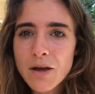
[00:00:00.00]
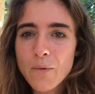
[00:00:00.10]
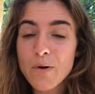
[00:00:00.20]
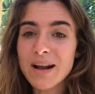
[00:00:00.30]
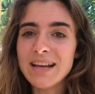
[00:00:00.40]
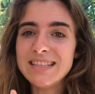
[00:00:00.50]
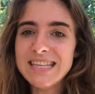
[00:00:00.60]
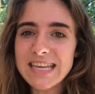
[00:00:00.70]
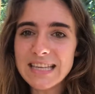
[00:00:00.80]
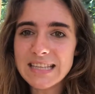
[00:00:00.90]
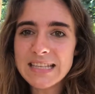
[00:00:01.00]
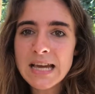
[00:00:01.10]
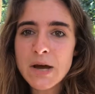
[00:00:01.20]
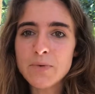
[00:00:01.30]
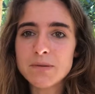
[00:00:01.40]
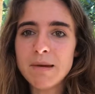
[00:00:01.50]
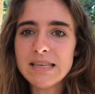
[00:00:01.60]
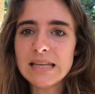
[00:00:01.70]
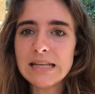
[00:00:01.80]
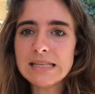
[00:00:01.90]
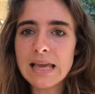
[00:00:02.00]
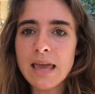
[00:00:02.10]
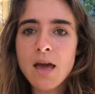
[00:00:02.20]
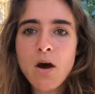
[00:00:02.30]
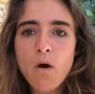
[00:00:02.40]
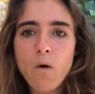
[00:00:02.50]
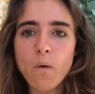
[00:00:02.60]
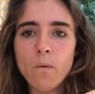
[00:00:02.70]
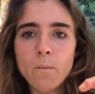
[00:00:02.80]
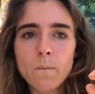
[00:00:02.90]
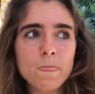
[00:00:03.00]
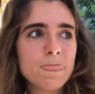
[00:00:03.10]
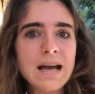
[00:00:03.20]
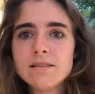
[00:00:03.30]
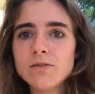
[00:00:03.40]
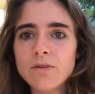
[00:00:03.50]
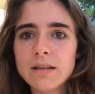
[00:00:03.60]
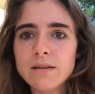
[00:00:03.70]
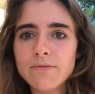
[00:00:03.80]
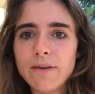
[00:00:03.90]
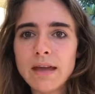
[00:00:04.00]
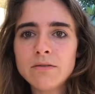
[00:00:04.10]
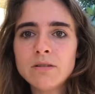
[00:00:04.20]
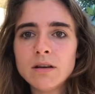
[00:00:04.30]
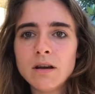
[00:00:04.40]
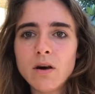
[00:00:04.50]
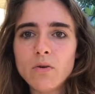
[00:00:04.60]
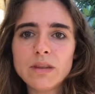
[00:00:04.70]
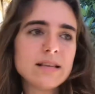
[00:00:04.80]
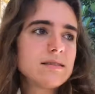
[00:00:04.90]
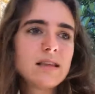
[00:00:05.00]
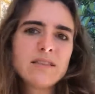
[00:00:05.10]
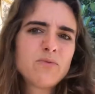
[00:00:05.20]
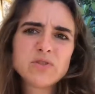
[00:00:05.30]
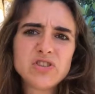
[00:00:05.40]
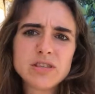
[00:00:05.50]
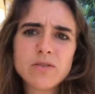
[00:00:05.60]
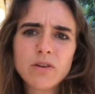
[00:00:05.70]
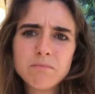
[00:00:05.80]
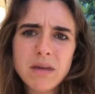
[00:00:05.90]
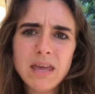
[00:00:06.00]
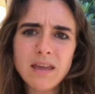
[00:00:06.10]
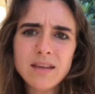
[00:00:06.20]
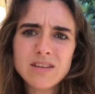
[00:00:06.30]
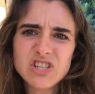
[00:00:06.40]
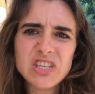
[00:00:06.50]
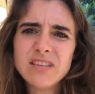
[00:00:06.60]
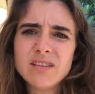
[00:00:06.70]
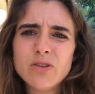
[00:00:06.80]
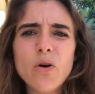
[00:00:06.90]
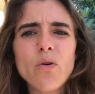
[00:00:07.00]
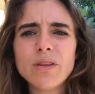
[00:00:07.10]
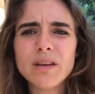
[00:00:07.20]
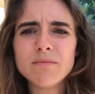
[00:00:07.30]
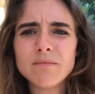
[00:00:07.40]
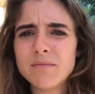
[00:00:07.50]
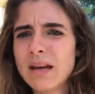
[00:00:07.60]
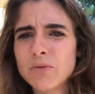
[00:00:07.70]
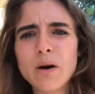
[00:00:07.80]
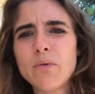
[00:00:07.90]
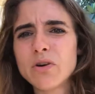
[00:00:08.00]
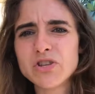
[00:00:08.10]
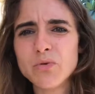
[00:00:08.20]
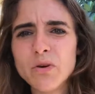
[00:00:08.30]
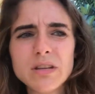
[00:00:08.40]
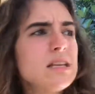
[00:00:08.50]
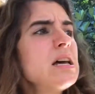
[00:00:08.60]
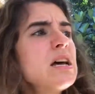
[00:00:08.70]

what I did was basically say, oh, that's Zori that failed? Oh, that was just not me. She didn't know that well what she wanted,